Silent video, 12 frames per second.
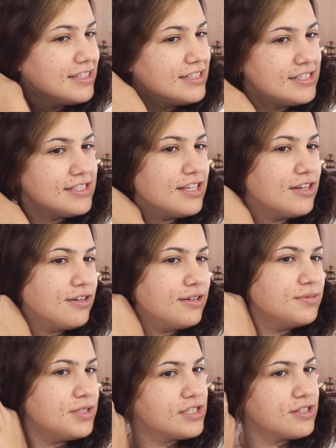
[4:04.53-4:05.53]
So
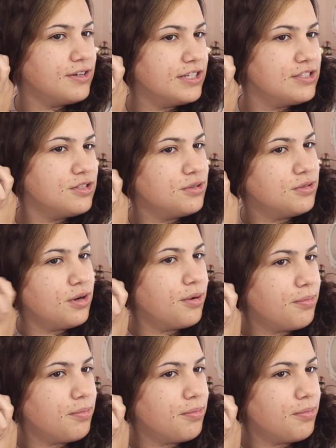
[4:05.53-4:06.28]
I'm just going to